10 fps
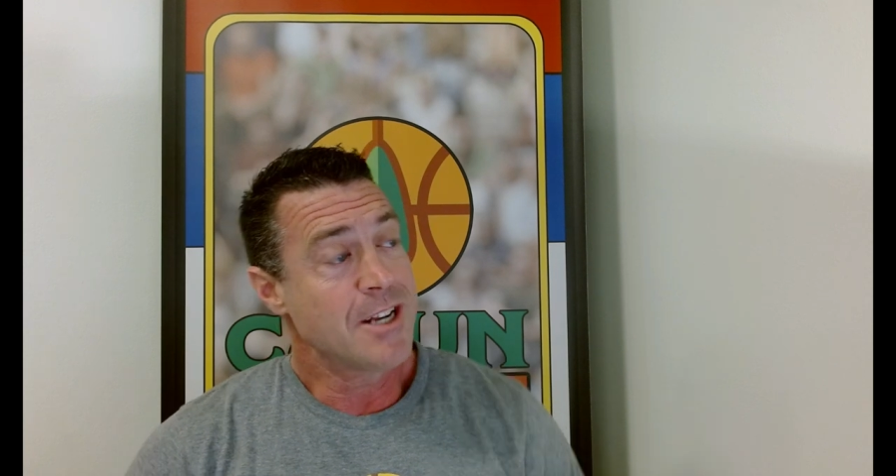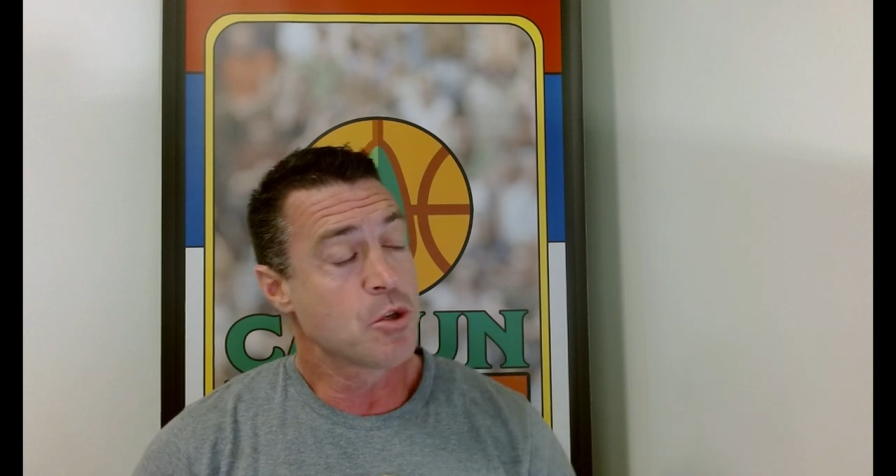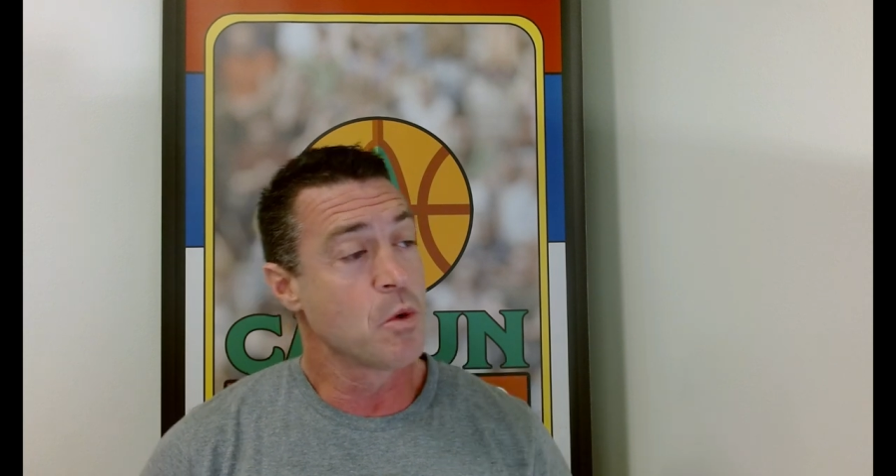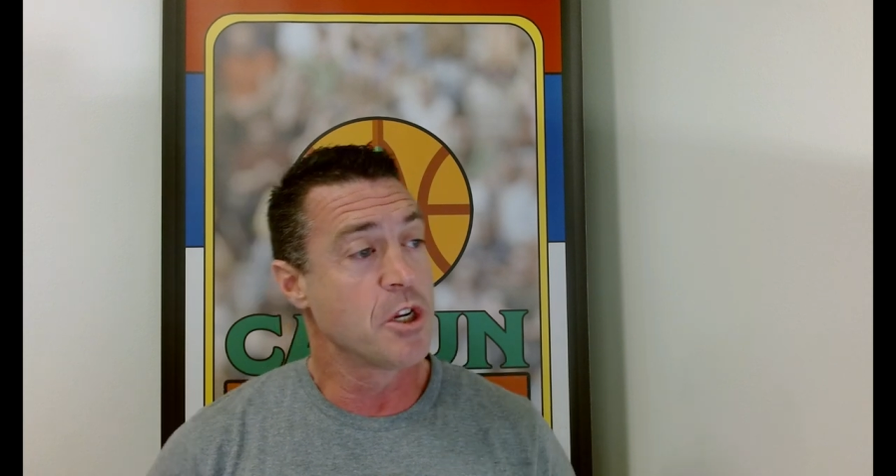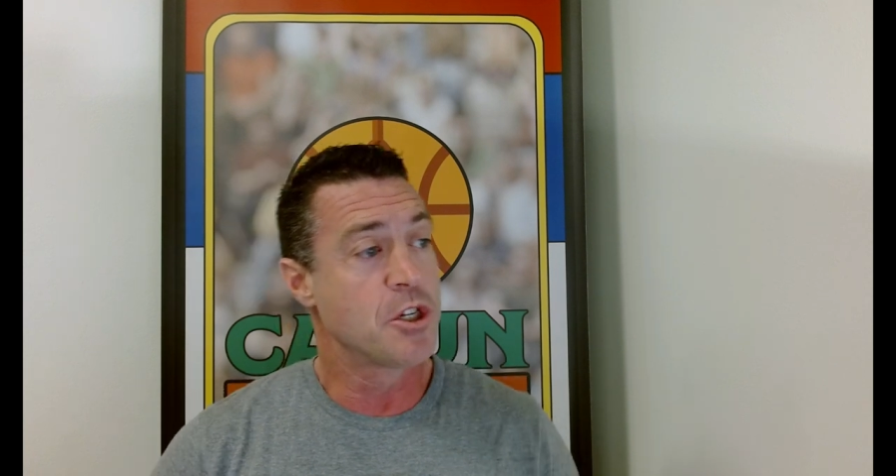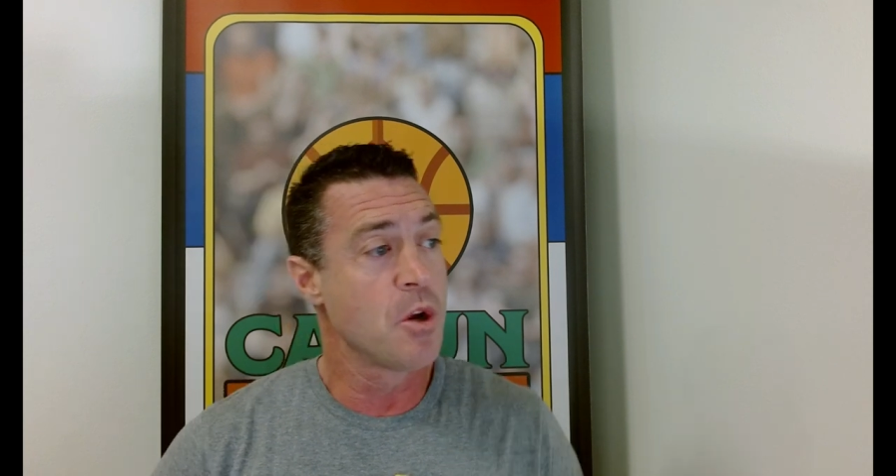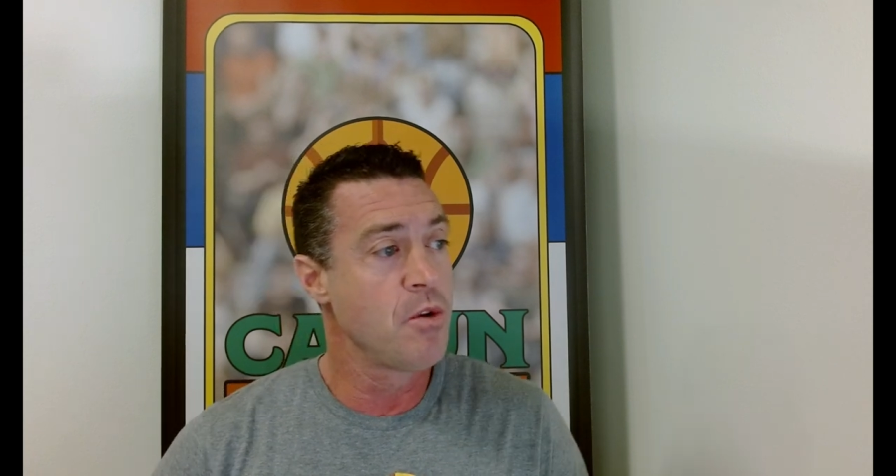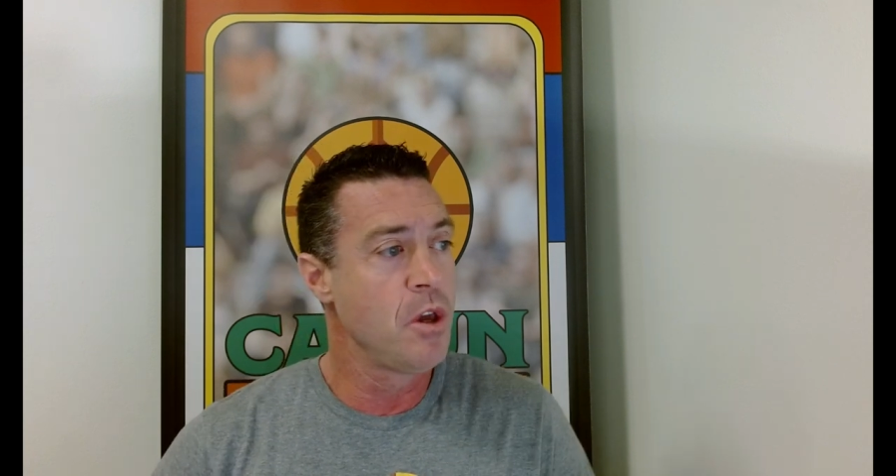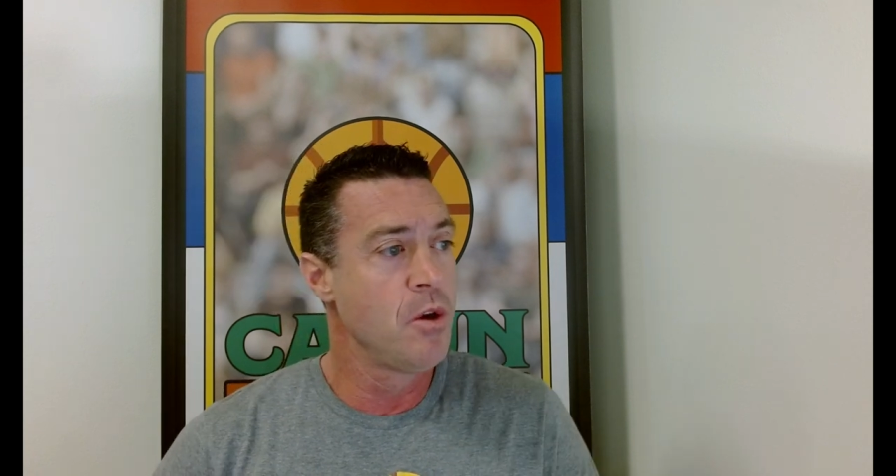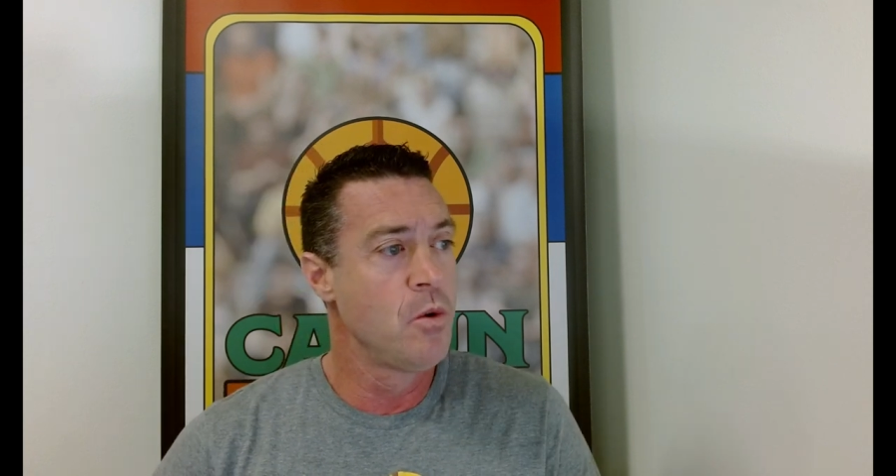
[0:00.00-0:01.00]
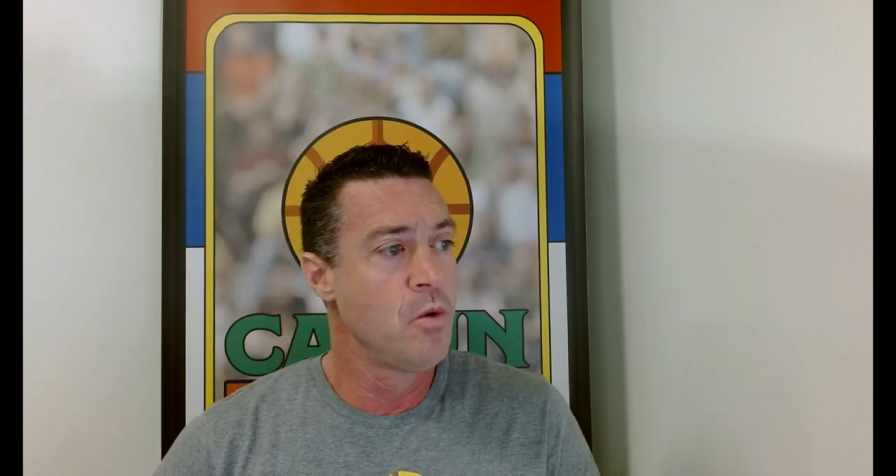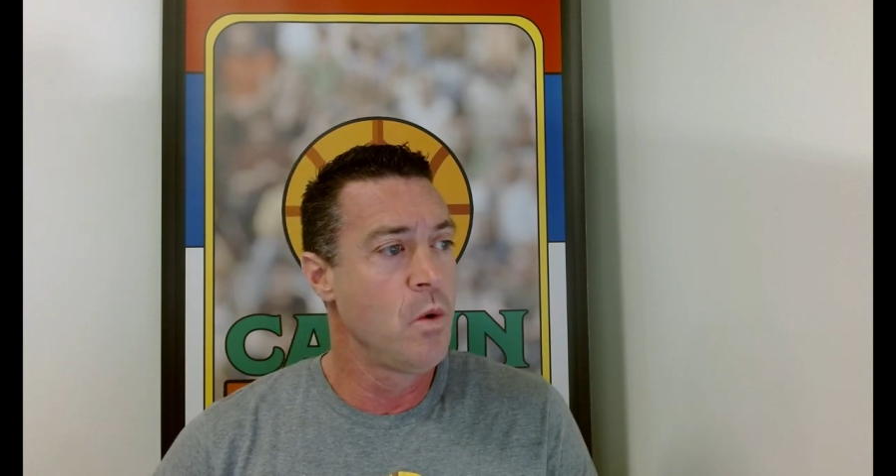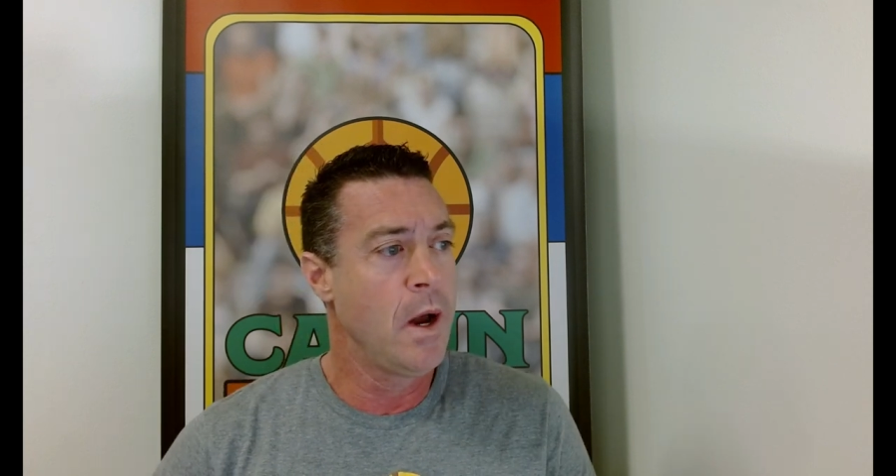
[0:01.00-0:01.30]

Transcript: I just want to show you